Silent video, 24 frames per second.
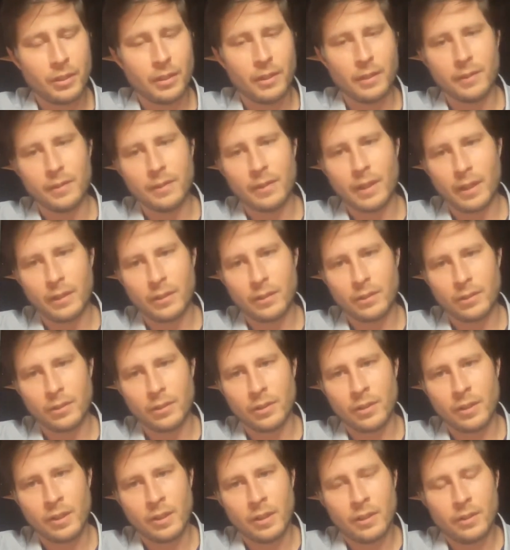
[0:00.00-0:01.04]
Uh, Doctor
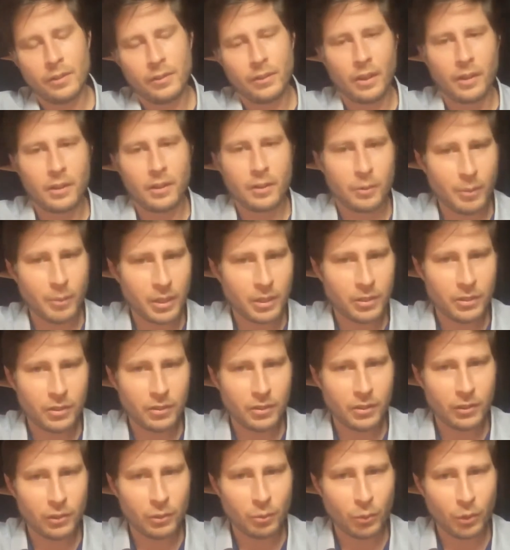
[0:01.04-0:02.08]
Donnan mentioned this